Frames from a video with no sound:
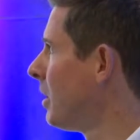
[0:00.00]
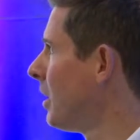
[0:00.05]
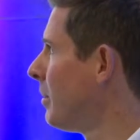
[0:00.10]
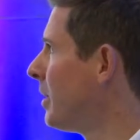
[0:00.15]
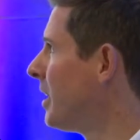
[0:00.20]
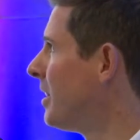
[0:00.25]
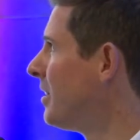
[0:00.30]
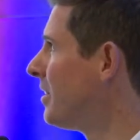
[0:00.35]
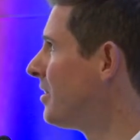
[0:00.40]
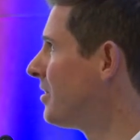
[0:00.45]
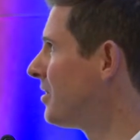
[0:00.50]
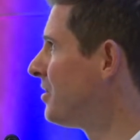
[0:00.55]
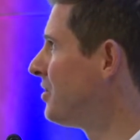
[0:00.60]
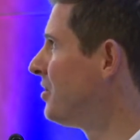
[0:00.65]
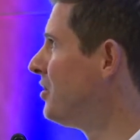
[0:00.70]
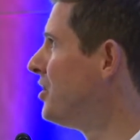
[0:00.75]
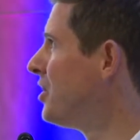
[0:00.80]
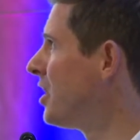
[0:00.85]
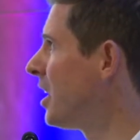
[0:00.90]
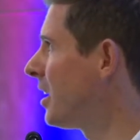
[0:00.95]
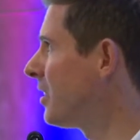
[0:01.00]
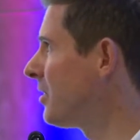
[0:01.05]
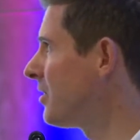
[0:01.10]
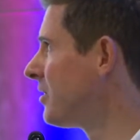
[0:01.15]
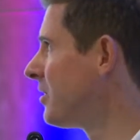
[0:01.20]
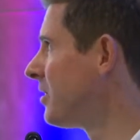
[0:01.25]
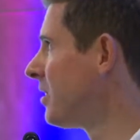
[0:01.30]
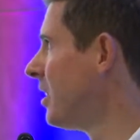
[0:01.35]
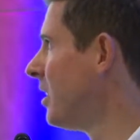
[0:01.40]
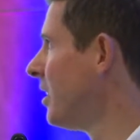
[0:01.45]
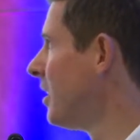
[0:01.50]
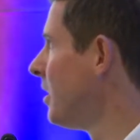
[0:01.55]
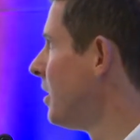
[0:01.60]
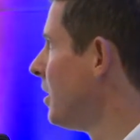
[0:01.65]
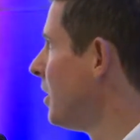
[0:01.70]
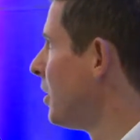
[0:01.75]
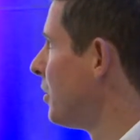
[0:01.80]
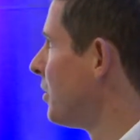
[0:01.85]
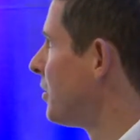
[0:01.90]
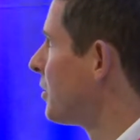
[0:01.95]
I mean, this is just,
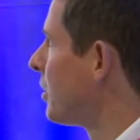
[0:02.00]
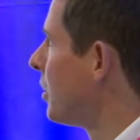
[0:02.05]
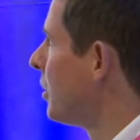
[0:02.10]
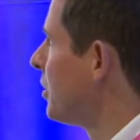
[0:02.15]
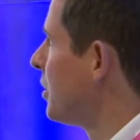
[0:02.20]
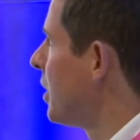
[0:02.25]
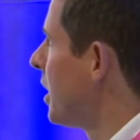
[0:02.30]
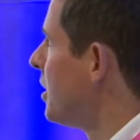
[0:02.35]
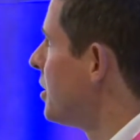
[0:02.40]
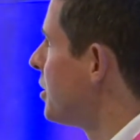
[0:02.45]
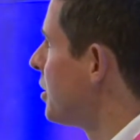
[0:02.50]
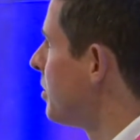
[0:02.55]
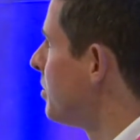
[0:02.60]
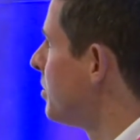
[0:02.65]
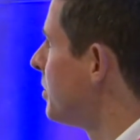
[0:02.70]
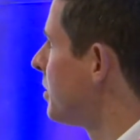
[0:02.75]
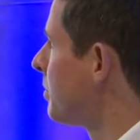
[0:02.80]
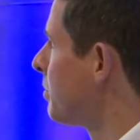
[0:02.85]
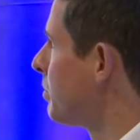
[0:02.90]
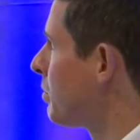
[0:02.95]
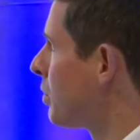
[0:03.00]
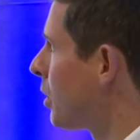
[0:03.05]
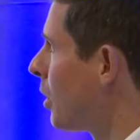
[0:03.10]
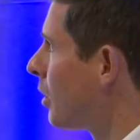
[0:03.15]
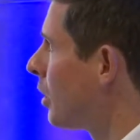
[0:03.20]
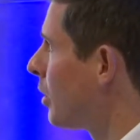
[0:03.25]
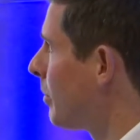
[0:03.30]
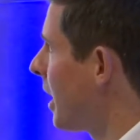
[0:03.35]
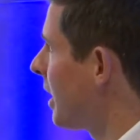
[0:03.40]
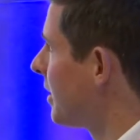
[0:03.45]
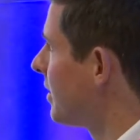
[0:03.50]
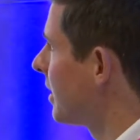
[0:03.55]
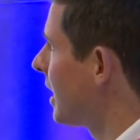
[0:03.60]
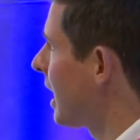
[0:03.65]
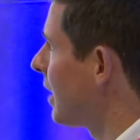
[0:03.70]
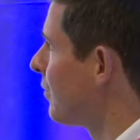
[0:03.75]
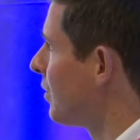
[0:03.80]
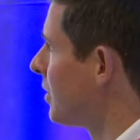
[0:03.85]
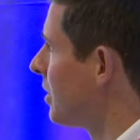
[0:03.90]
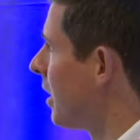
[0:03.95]
search engines, programmatic
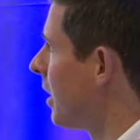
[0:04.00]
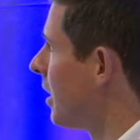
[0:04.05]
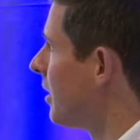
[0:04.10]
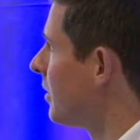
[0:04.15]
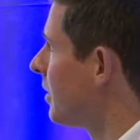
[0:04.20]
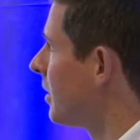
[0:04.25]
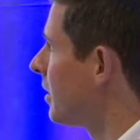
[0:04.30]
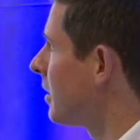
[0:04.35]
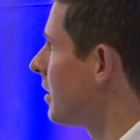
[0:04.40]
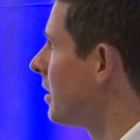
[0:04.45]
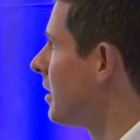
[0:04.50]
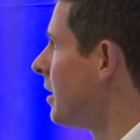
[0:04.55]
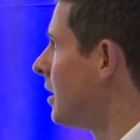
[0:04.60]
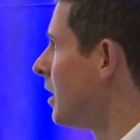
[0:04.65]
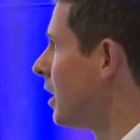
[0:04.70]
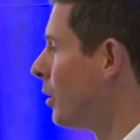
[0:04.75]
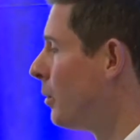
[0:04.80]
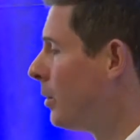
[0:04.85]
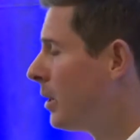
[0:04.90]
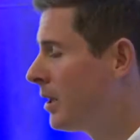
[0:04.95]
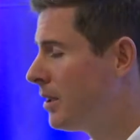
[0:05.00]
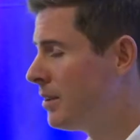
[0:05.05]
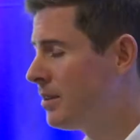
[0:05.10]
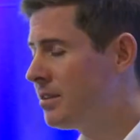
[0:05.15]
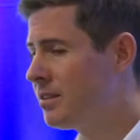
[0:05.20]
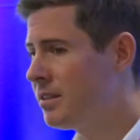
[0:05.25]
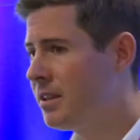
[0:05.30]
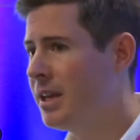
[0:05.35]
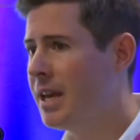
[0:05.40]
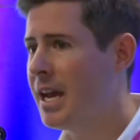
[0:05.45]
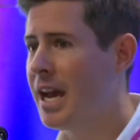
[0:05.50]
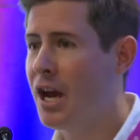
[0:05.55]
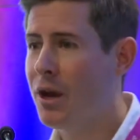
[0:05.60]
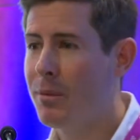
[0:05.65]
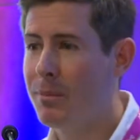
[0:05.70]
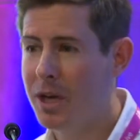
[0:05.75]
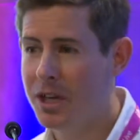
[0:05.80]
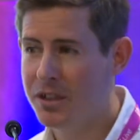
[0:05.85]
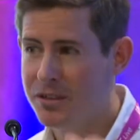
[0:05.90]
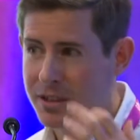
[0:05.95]
advertising, and we can see how
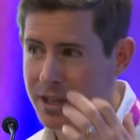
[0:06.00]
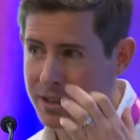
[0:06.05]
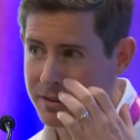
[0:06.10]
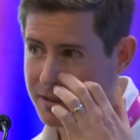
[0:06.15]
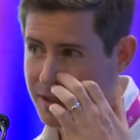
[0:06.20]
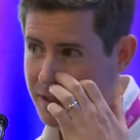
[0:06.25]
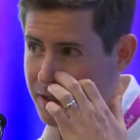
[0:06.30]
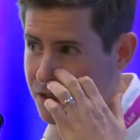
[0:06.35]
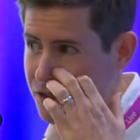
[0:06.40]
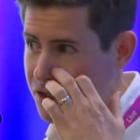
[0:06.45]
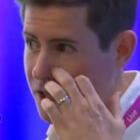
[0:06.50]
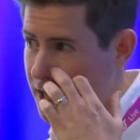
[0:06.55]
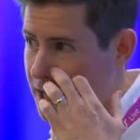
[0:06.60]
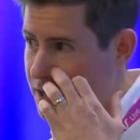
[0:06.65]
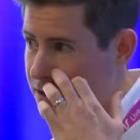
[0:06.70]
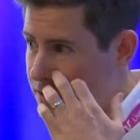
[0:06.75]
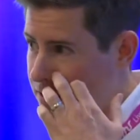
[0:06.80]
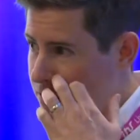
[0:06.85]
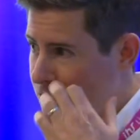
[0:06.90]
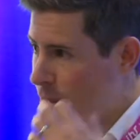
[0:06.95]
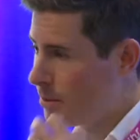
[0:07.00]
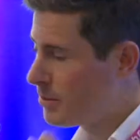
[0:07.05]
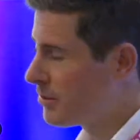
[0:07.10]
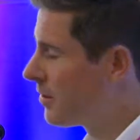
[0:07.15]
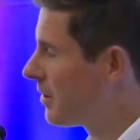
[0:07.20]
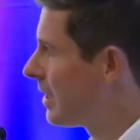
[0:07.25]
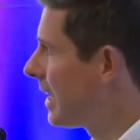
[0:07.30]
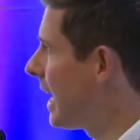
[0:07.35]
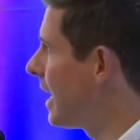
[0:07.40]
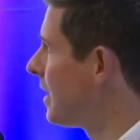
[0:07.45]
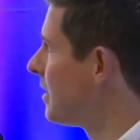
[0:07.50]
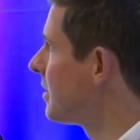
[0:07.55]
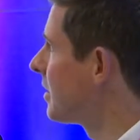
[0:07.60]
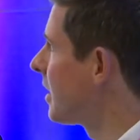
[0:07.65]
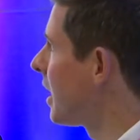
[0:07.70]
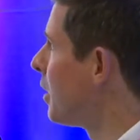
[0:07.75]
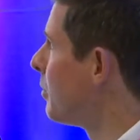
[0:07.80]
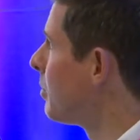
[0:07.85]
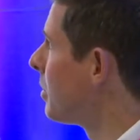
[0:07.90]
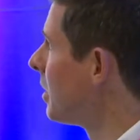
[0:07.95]
much that's kind of changed in terms of the
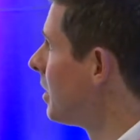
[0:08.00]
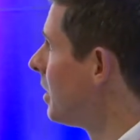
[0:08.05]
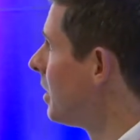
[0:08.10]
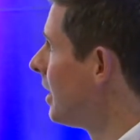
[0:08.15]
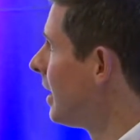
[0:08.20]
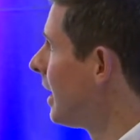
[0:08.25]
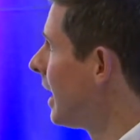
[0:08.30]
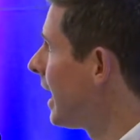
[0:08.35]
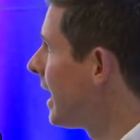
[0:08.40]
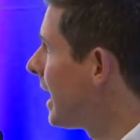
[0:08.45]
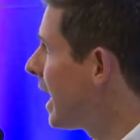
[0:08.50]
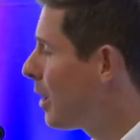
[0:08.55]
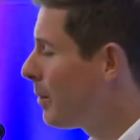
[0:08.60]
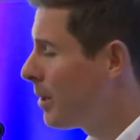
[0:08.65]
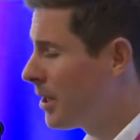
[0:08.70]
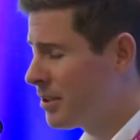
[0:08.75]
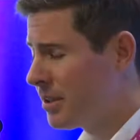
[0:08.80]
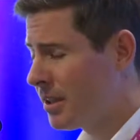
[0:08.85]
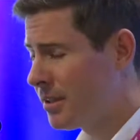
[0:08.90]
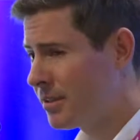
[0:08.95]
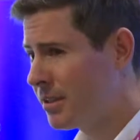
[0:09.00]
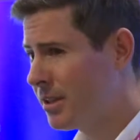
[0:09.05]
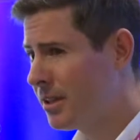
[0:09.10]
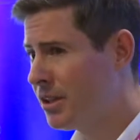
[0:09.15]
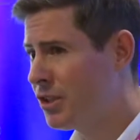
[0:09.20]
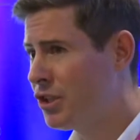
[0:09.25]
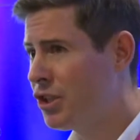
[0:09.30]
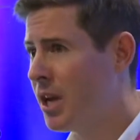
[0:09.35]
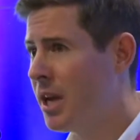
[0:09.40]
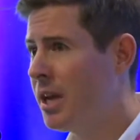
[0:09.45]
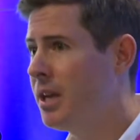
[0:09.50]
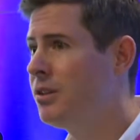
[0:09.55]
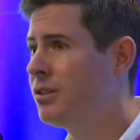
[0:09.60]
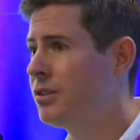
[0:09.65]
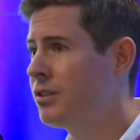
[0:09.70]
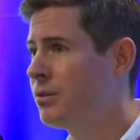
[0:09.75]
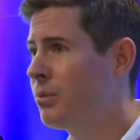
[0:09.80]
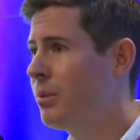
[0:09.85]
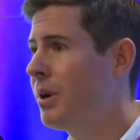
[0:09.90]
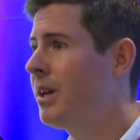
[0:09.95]
landscape, and how much that's going to change
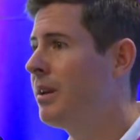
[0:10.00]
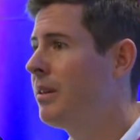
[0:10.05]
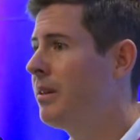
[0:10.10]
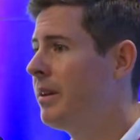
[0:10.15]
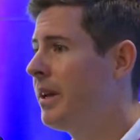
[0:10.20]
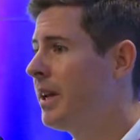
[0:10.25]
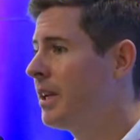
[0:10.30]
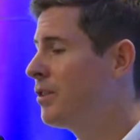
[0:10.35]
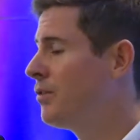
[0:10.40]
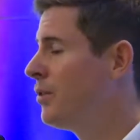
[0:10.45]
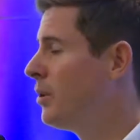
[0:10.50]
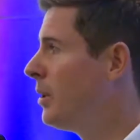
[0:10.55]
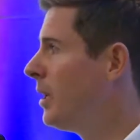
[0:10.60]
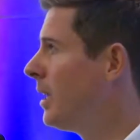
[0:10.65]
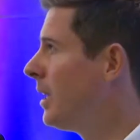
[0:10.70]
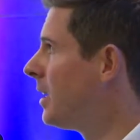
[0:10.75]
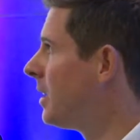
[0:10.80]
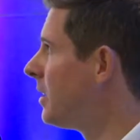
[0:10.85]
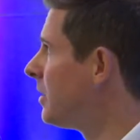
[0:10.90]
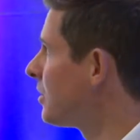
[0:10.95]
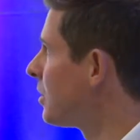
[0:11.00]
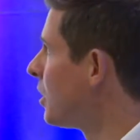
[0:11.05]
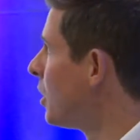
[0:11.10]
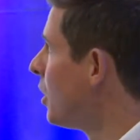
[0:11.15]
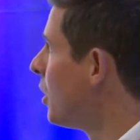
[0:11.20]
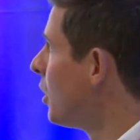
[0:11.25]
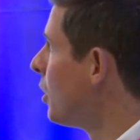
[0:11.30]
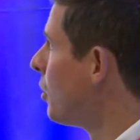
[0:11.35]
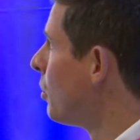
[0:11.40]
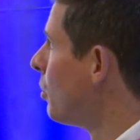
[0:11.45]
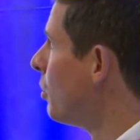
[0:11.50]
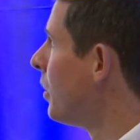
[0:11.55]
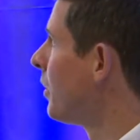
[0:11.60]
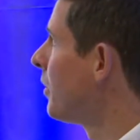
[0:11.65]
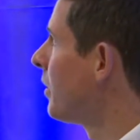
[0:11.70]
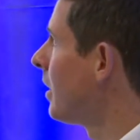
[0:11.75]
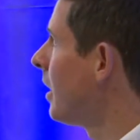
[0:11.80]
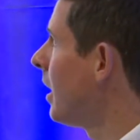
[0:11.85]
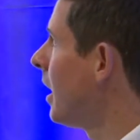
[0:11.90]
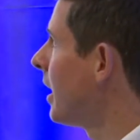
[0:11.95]
as well in the next few years with
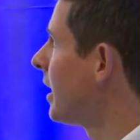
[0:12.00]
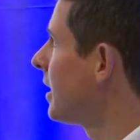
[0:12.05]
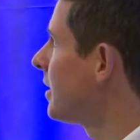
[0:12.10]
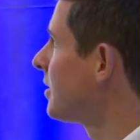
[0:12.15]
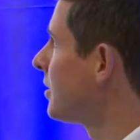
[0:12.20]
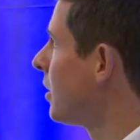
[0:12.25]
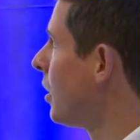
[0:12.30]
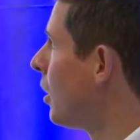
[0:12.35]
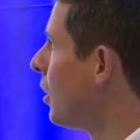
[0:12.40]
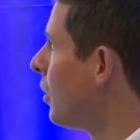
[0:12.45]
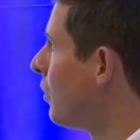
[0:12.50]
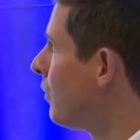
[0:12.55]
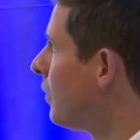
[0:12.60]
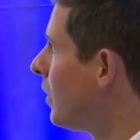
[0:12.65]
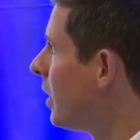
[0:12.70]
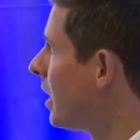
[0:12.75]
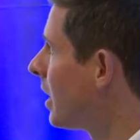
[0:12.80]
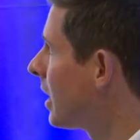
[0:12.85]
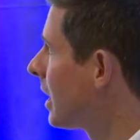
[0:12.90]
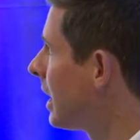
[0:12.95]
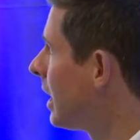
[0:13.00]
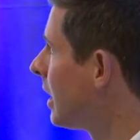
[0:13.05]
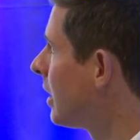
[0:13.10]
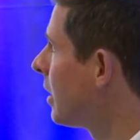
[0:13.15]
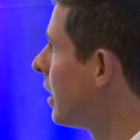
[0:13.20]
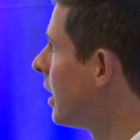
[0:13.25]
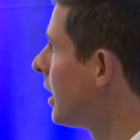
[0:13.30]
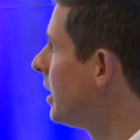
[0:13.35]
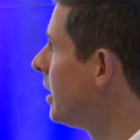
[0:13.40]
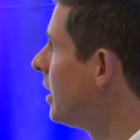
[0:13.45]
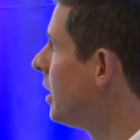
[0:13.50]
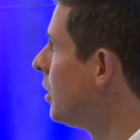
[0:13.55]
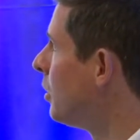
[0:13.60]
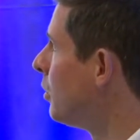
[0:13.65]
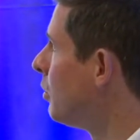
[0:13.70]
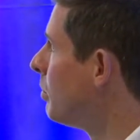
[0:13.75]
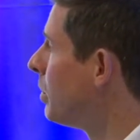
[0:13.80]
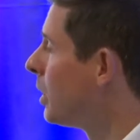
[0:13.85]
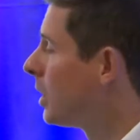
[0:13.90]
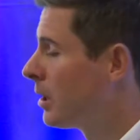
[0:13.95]
the likes of
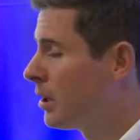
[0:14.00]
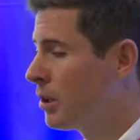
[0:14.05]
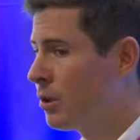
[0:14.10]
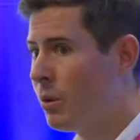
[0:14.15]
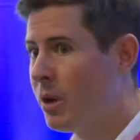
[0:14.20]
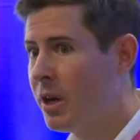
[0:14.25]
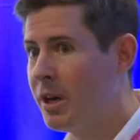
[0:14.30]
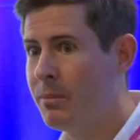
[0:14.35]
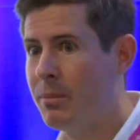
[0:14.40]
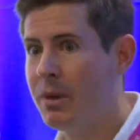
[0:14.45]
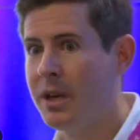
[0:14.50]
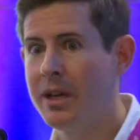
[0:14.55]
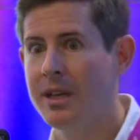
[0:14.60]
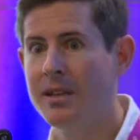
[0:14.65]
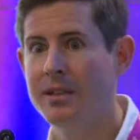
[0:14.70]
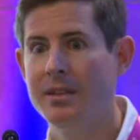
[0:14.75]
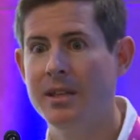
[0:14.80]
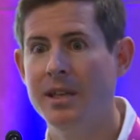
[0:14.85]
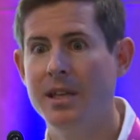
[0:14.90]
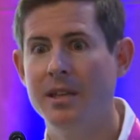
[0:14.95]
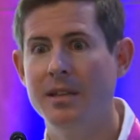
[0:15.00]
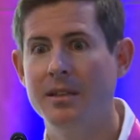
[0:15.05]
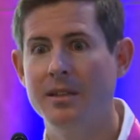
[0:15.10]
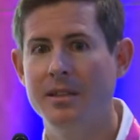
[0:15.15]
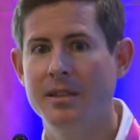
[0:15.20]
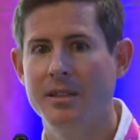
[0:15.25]
ClickIQ being acquired by Indeed.